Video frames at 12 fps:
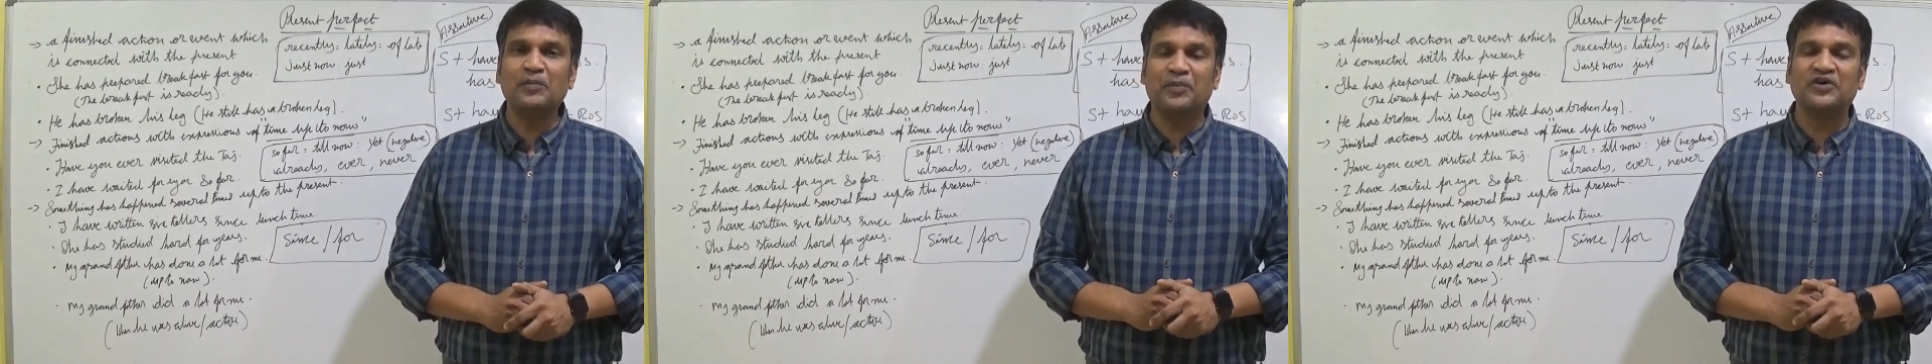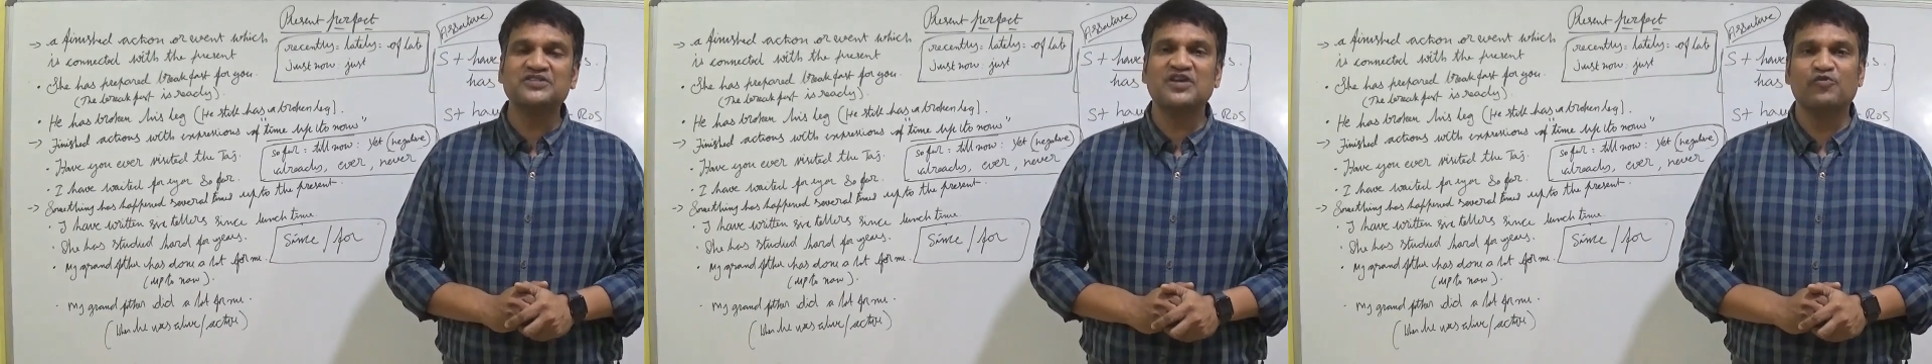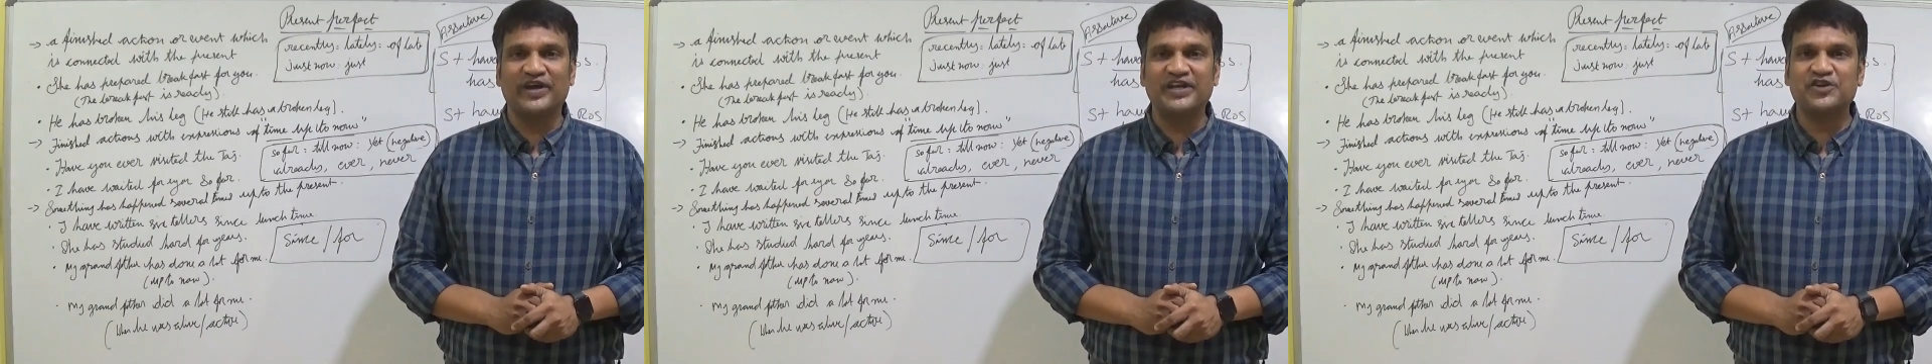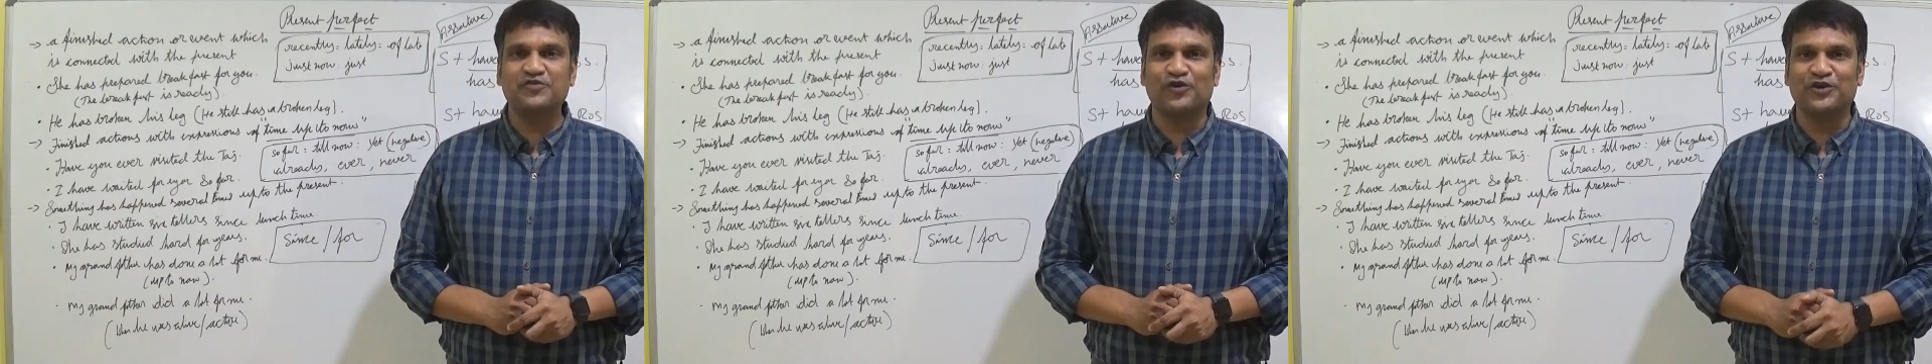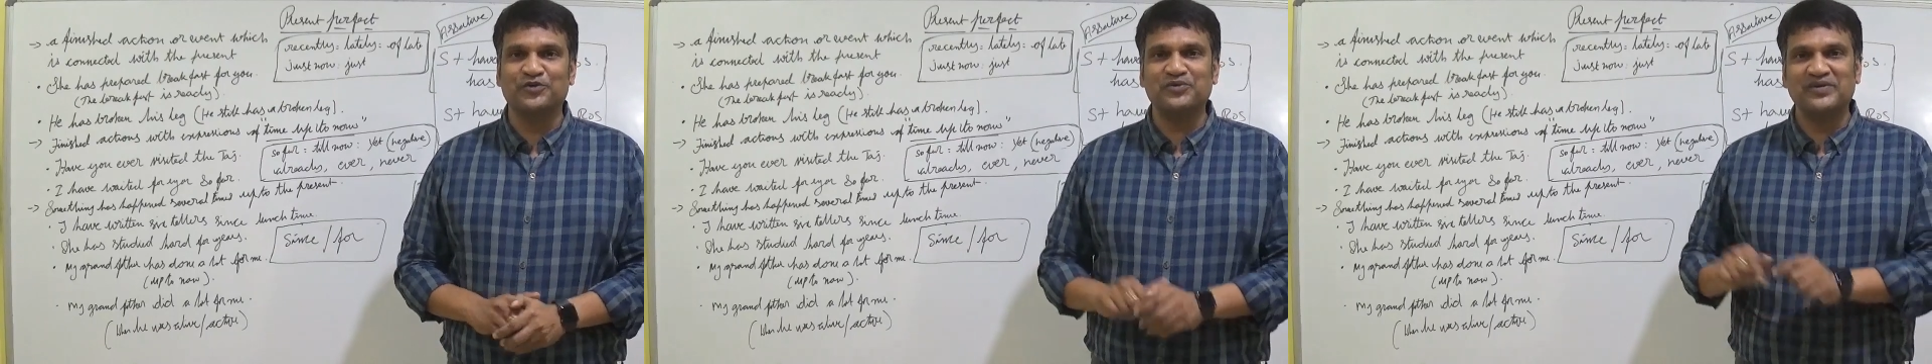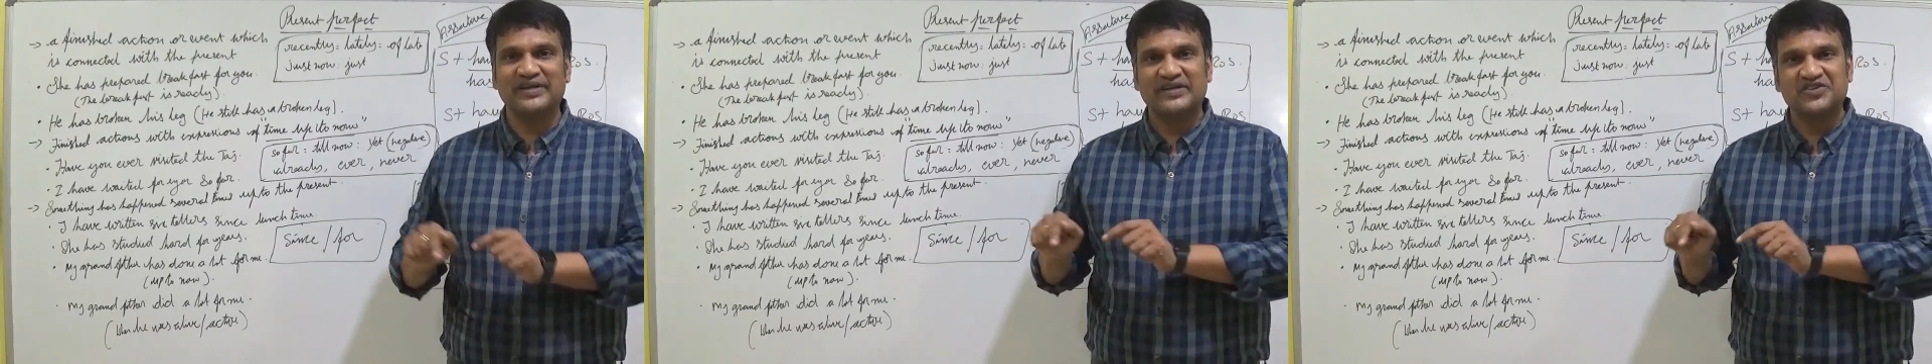person waited for you
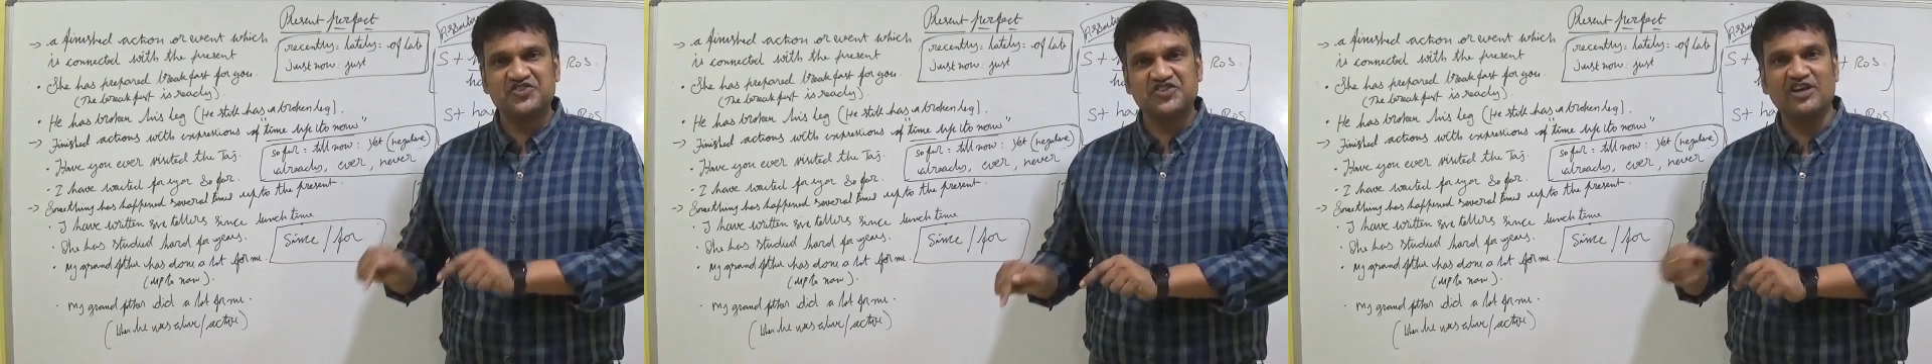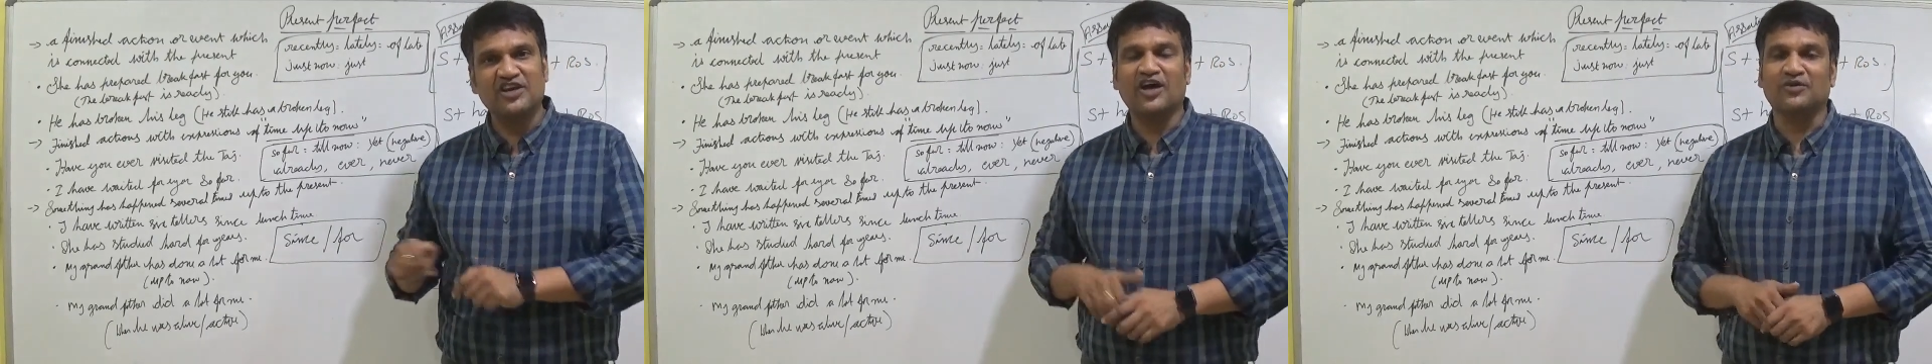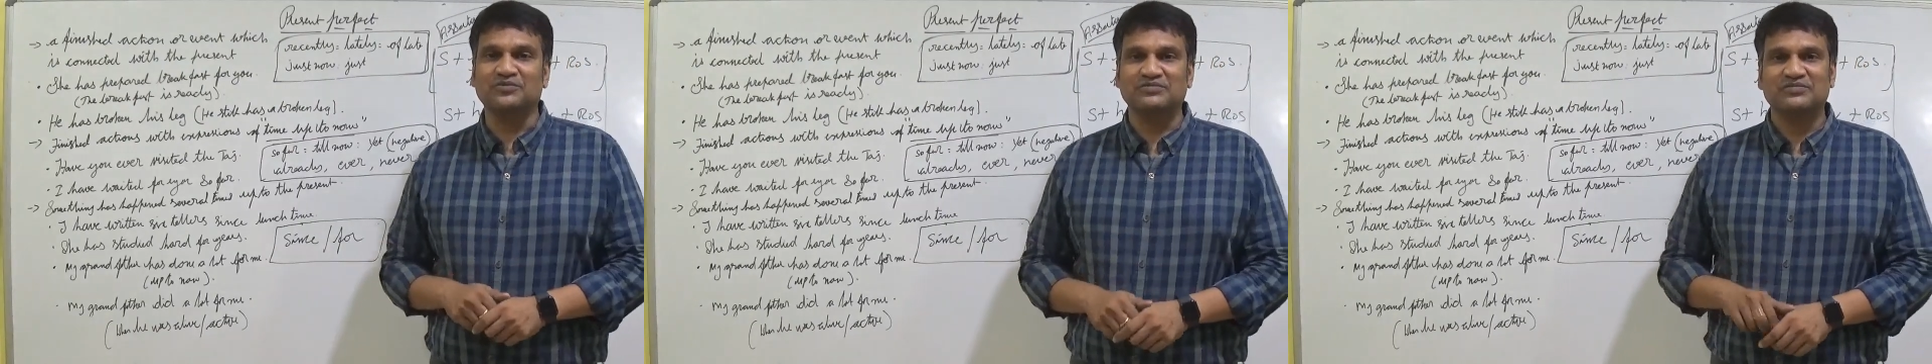till now,